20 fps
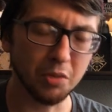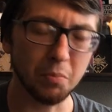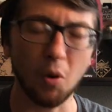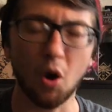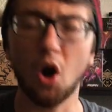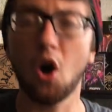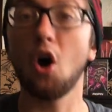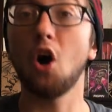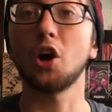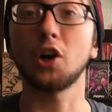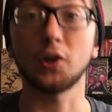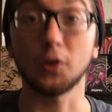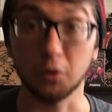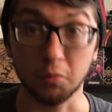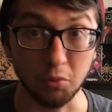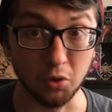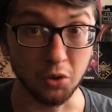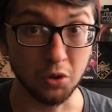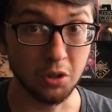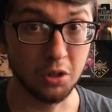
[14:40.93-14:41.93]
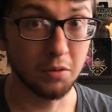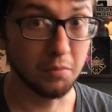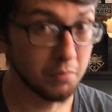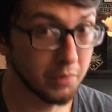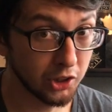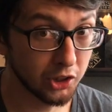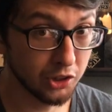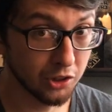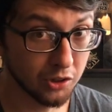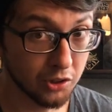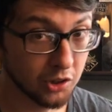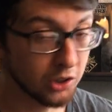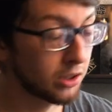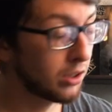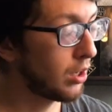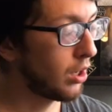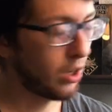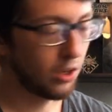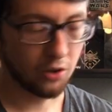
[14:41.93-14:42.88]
some honorable mentions.